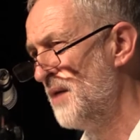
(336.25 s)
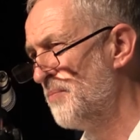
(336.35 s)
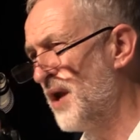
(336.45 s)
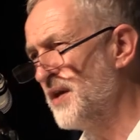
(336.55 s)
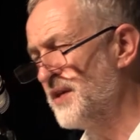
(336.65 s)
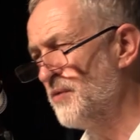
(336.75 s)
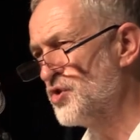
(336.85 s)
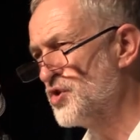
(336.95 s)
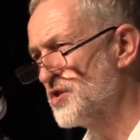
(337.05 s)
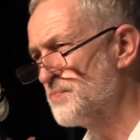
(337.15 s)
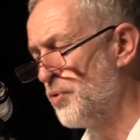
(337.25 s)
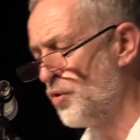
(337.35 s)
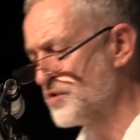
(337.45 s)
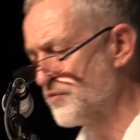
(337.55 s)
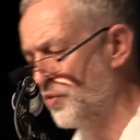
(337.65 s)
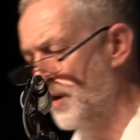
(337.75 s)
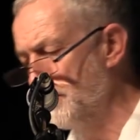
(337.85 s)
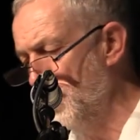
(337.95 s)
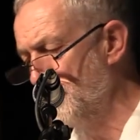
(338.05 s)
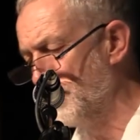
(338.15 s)
But I think we should just pause for one
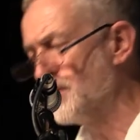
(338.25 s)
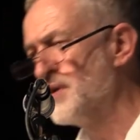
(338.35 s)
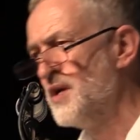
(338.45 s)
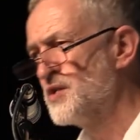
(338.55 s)
moment